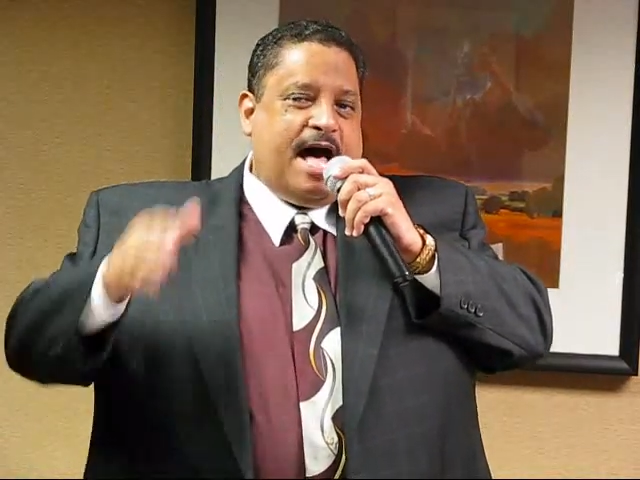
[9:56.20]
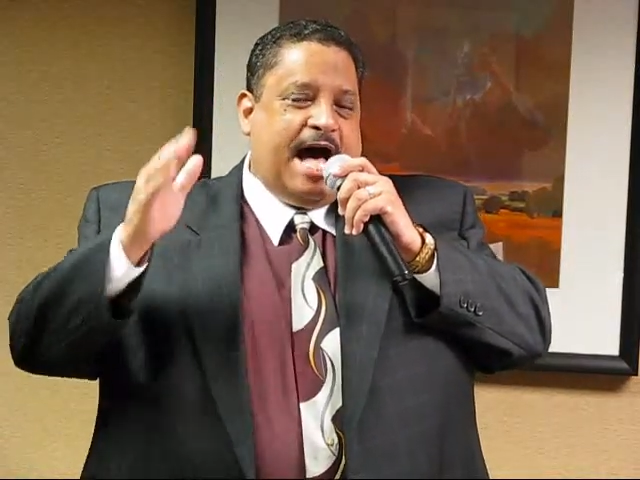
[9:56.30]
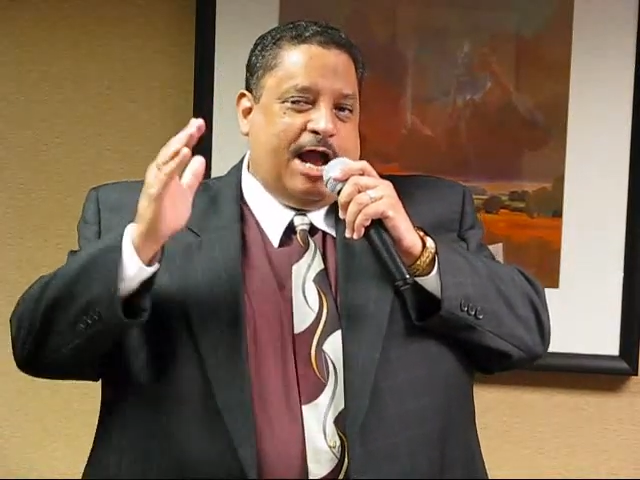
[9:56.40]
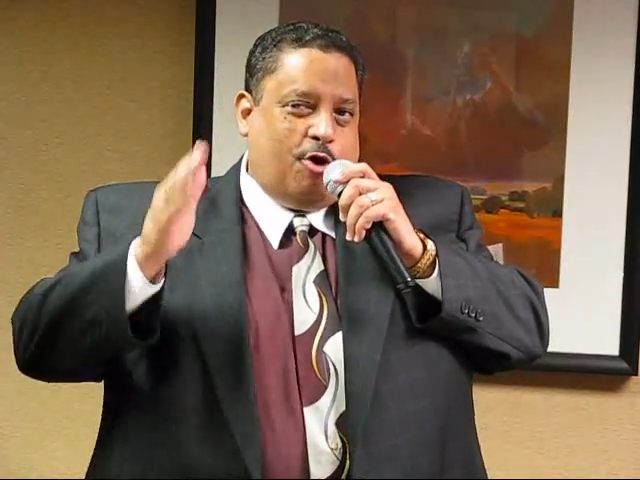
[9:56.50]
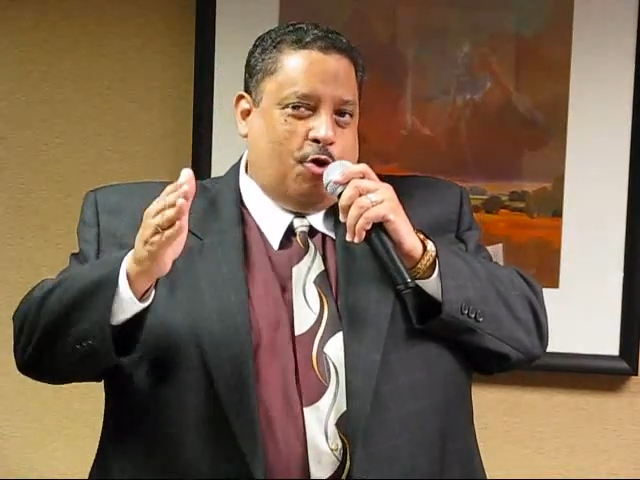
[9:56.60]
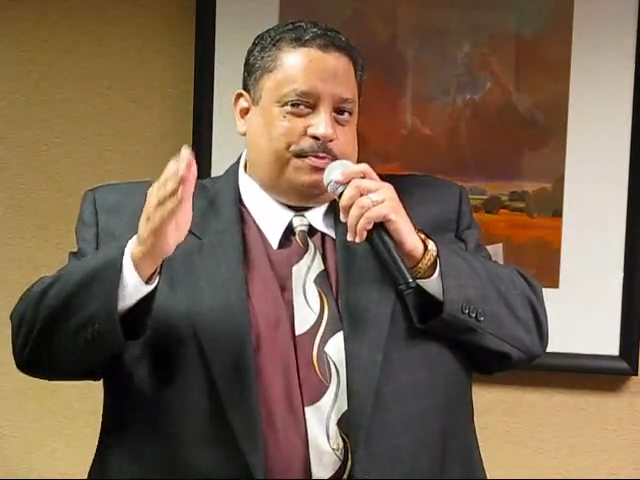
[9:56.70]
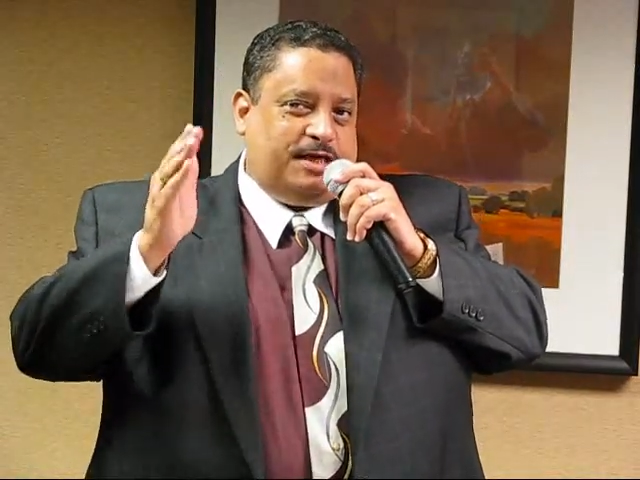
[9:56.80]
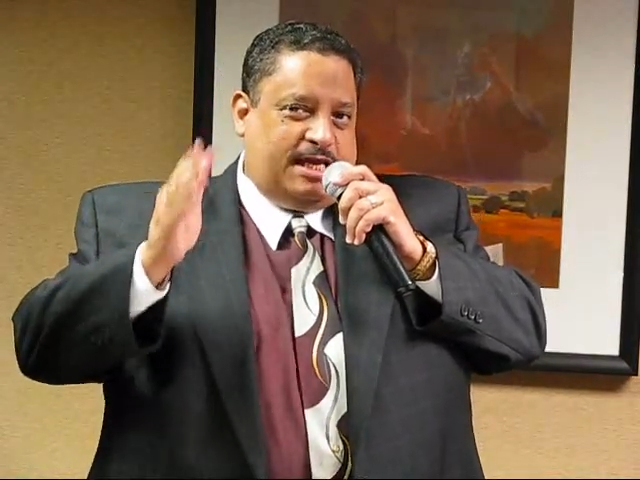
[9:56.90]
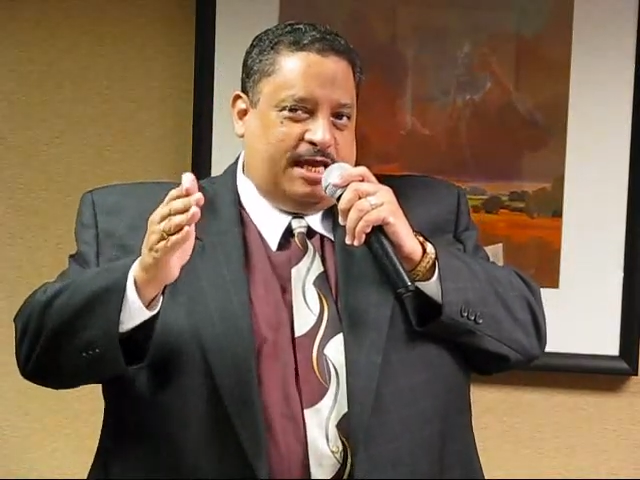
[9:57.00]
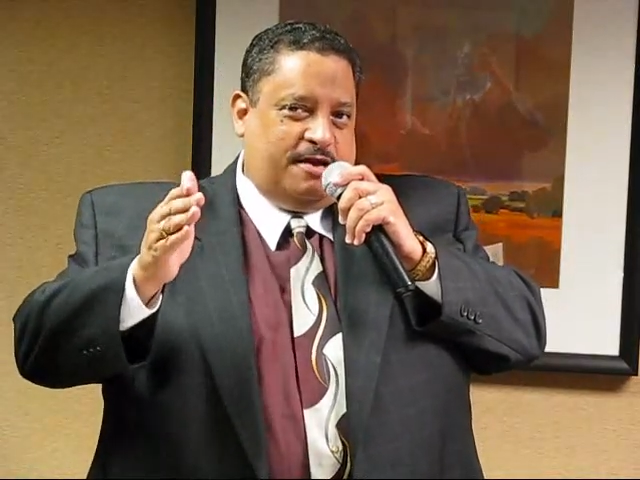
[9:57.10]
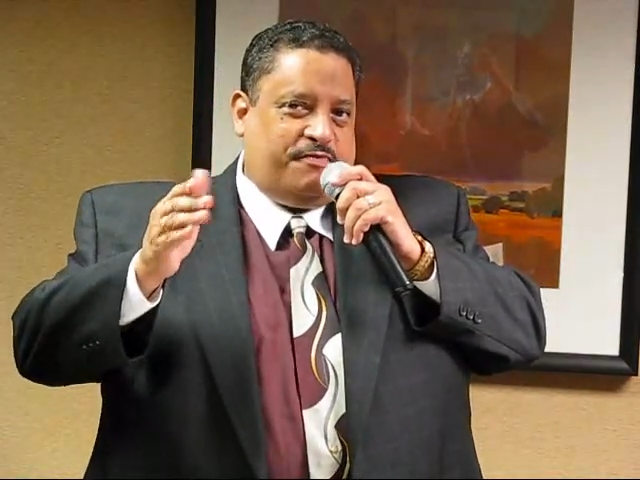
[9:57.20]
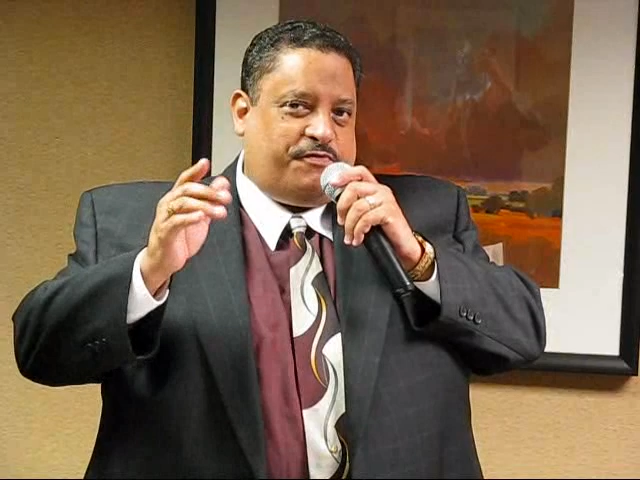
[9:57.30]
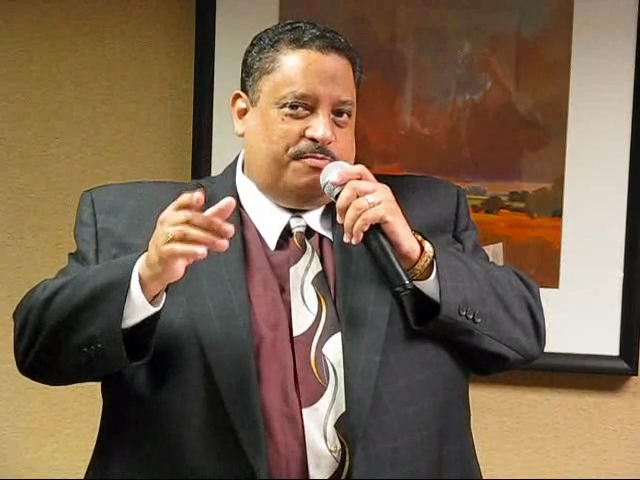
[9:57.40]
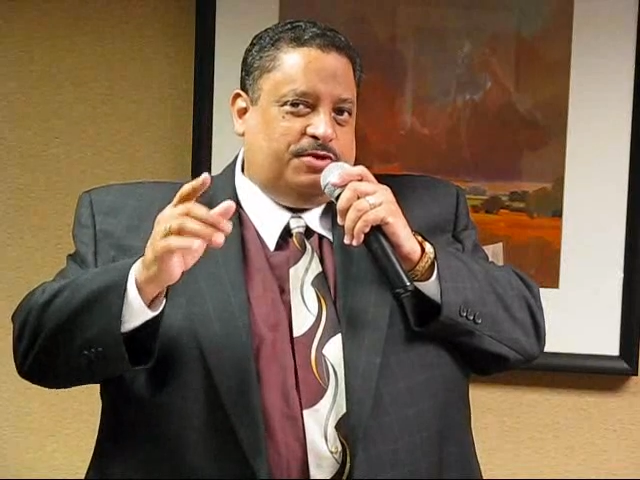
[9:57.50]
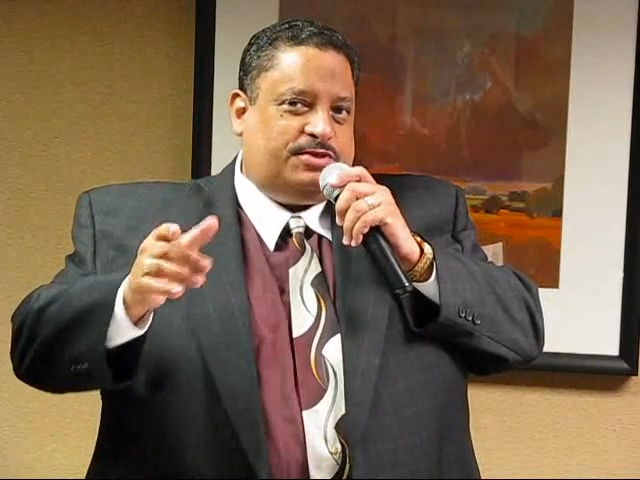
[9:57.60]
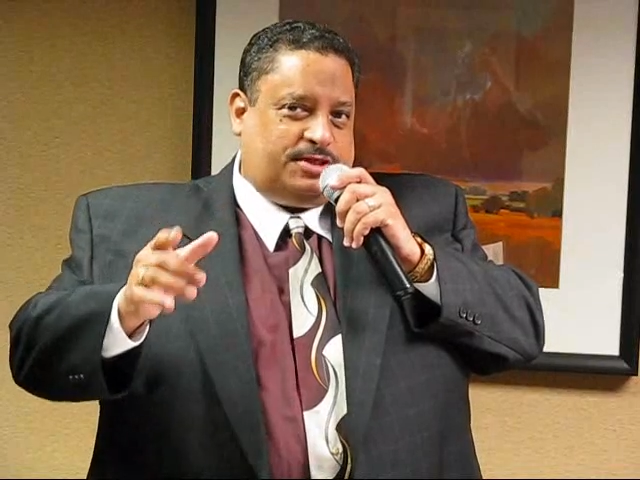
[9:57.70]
I hope to hear from you